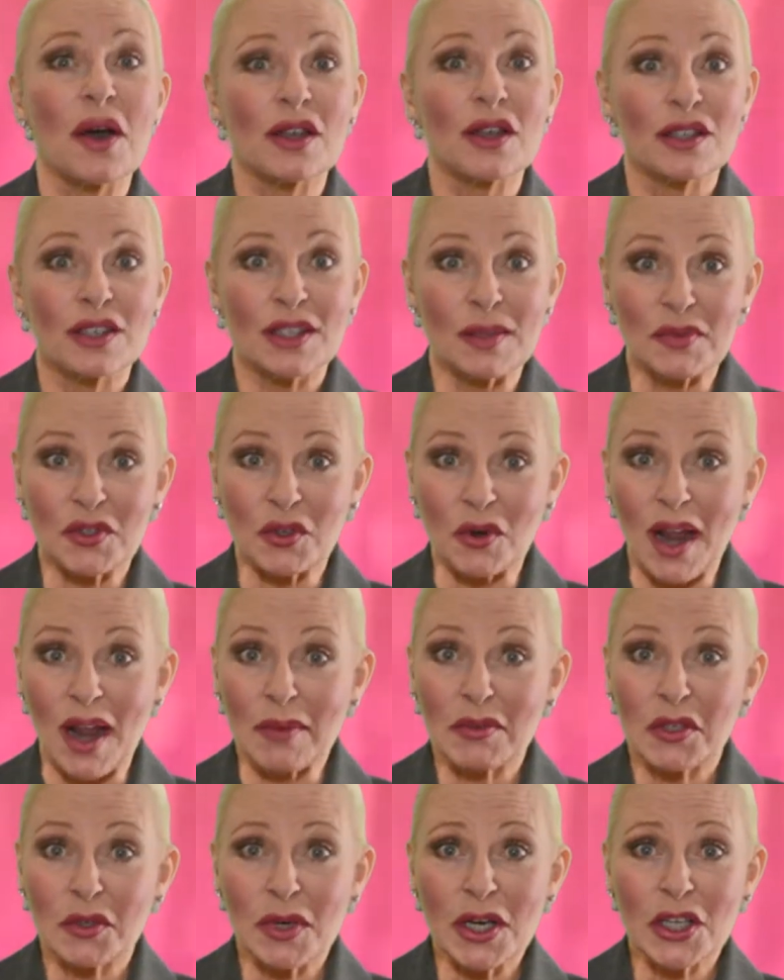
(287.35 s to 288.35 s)
Subscribe
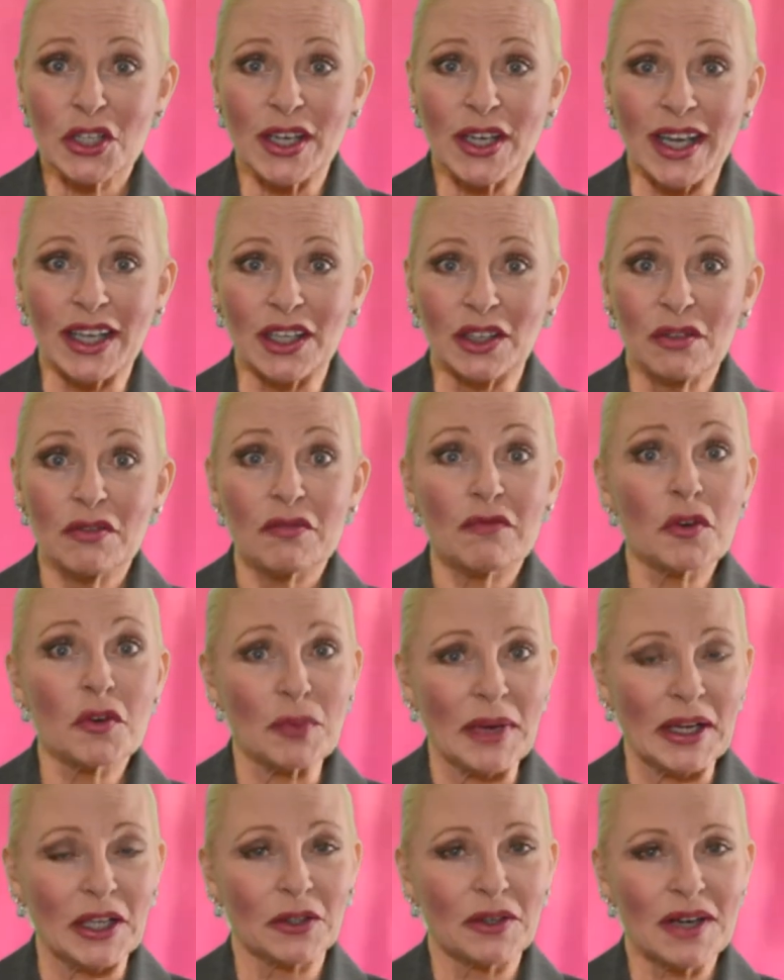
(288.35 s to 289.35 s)
to our channel for
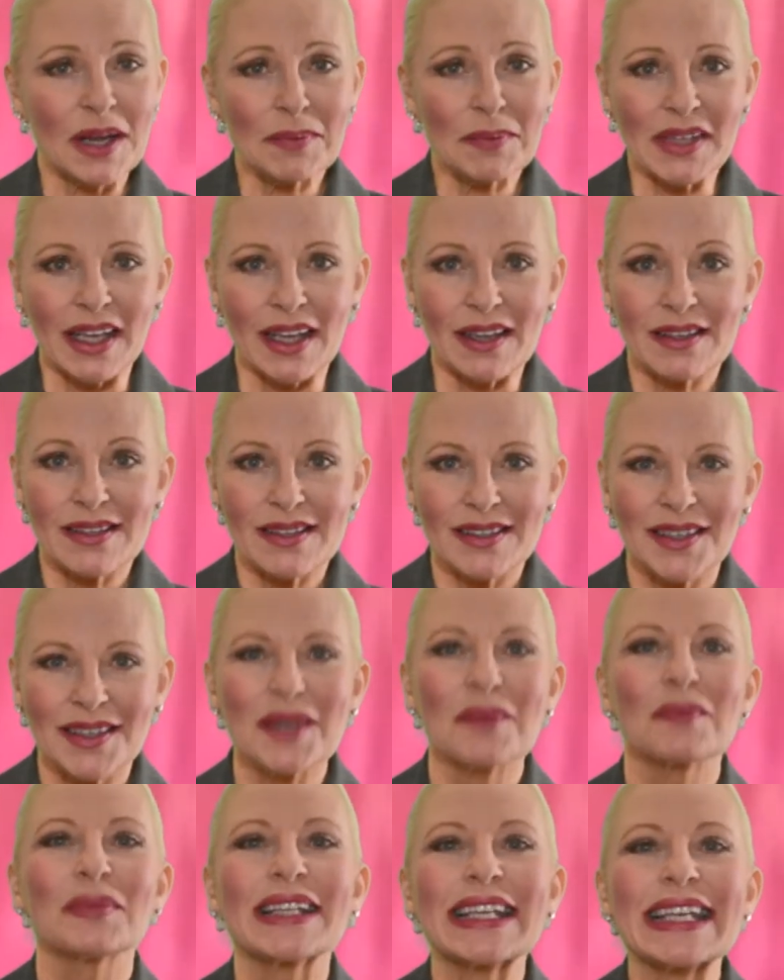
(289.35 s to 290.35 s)
regular updates.
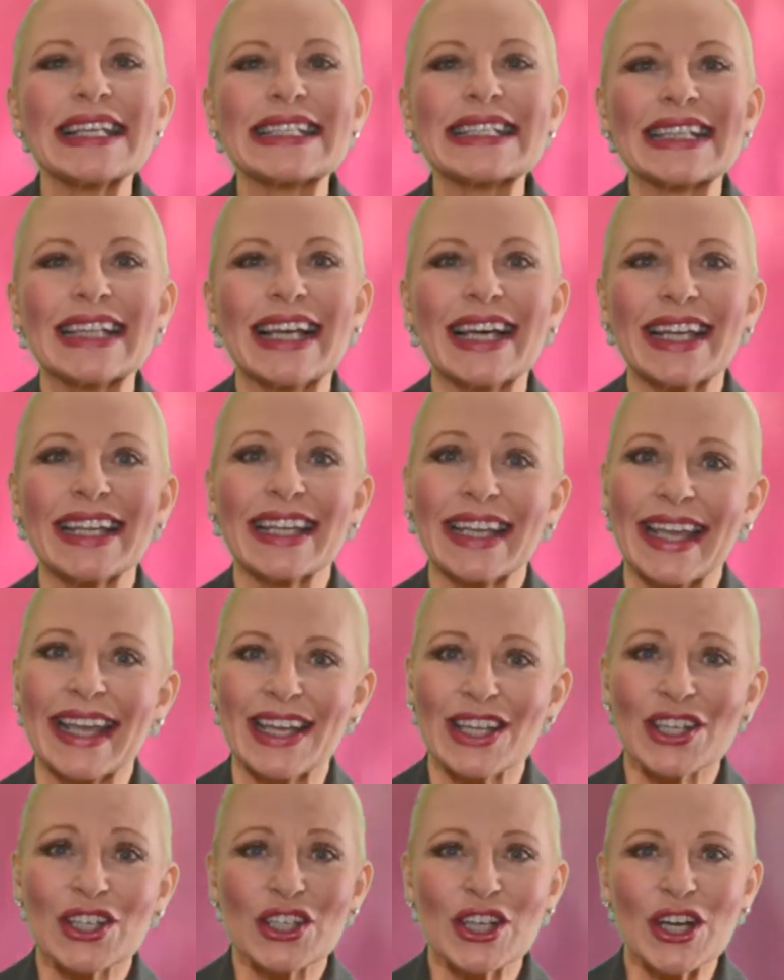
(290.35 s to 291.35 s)
Please like
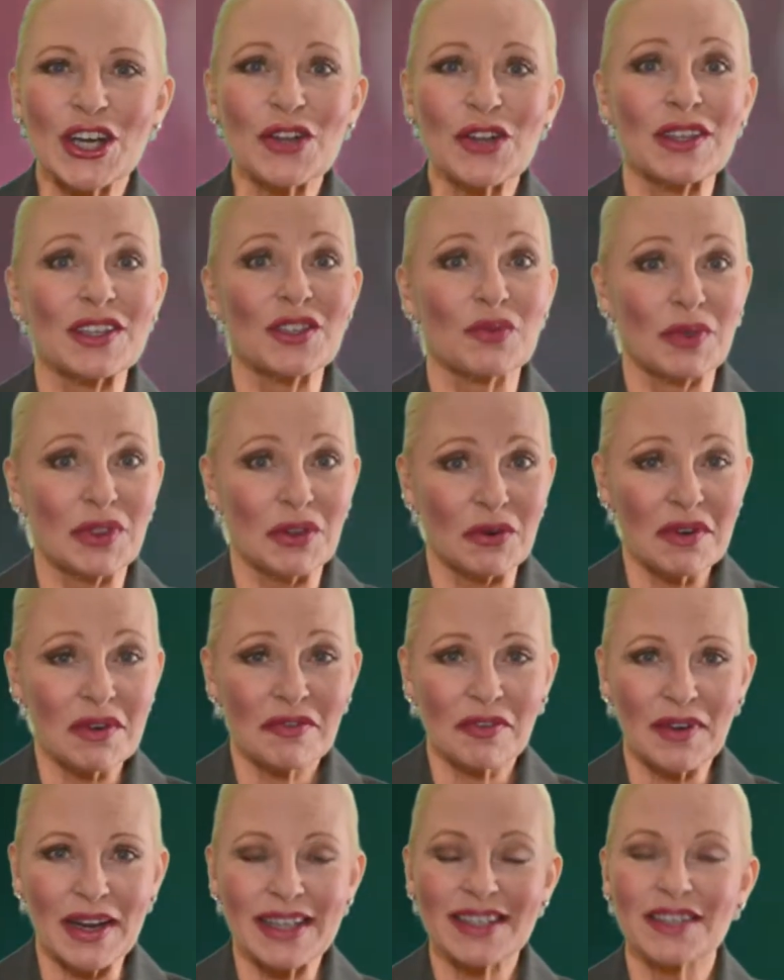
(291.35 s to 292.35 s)
and share this with your
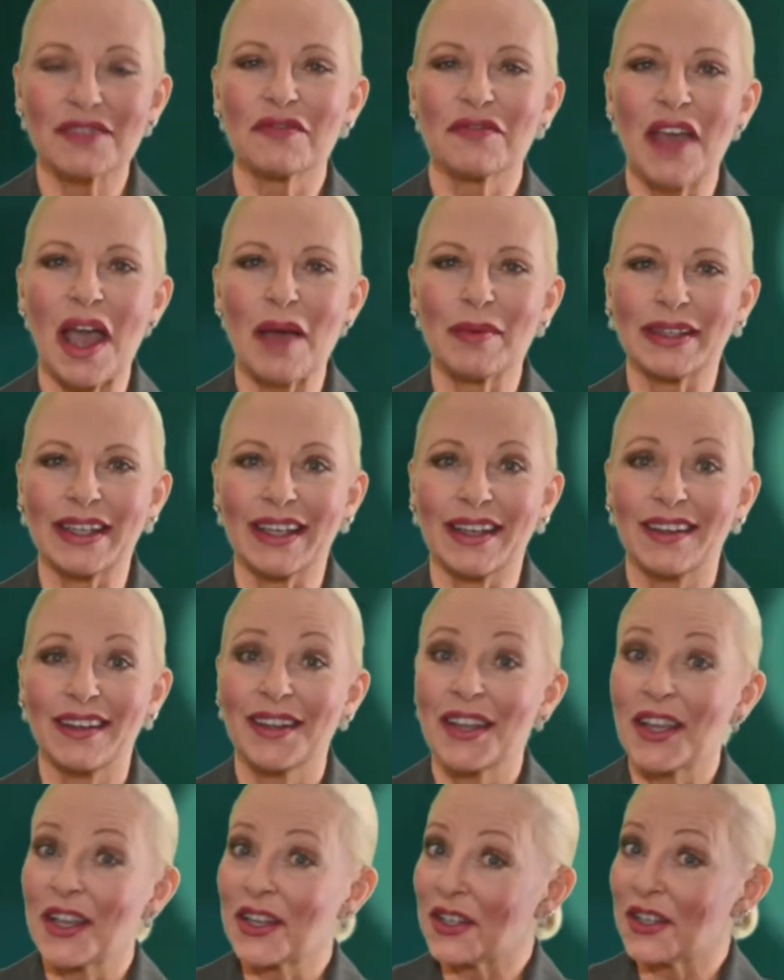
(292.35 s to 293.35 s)
friends and family.
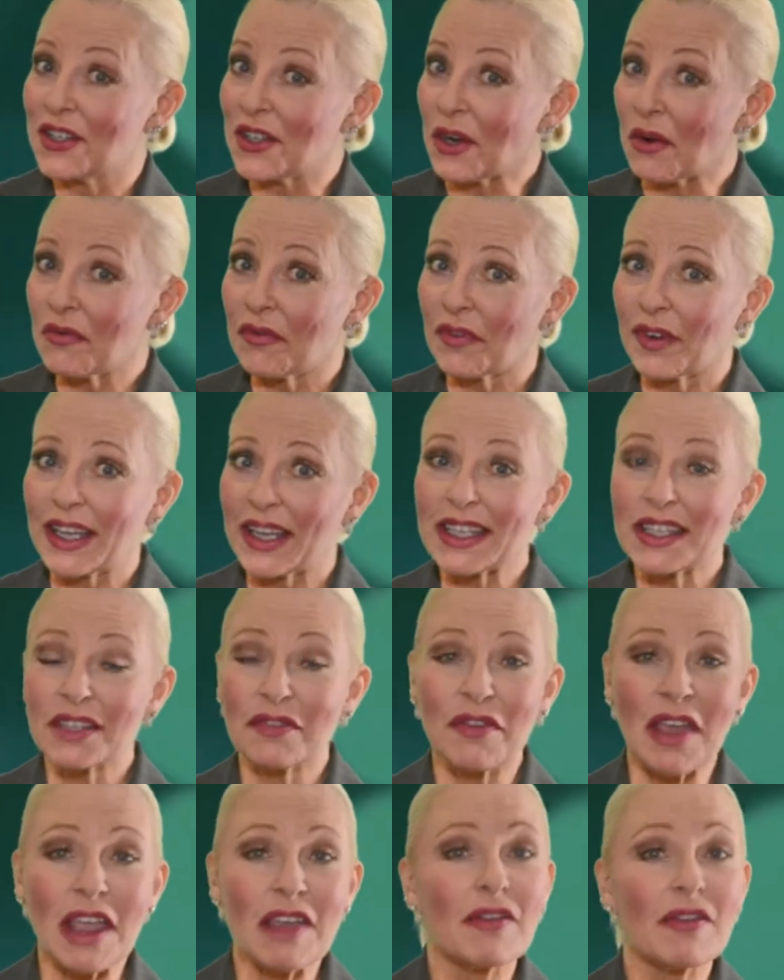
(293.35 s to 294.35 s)
Don't forget to
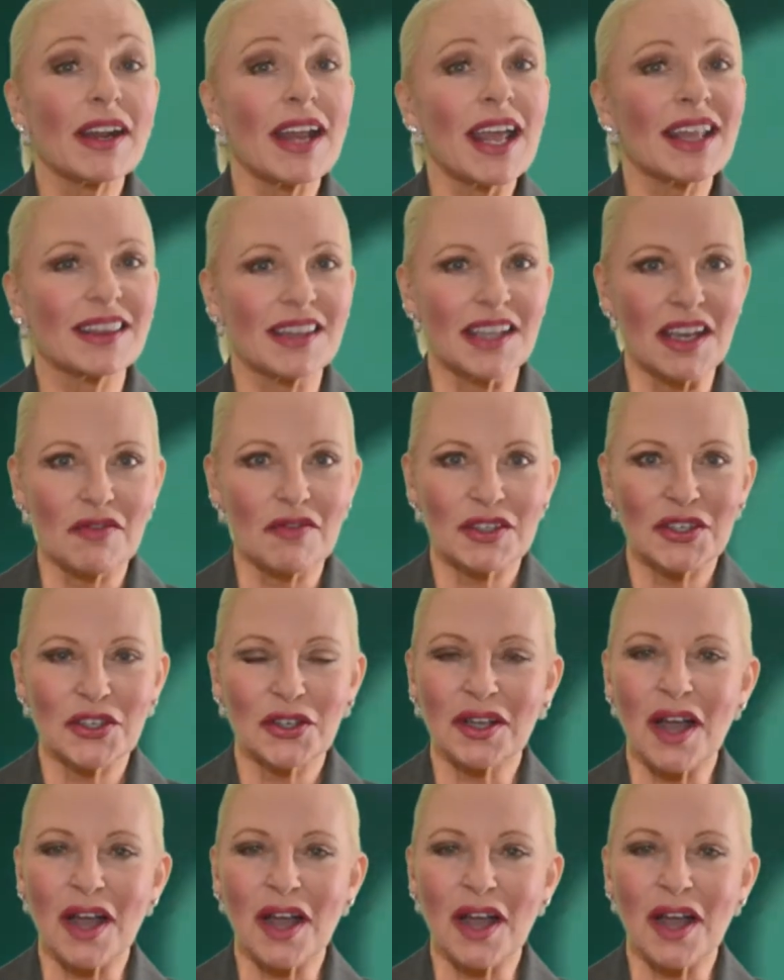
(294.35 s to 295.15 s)
favorite and leave us your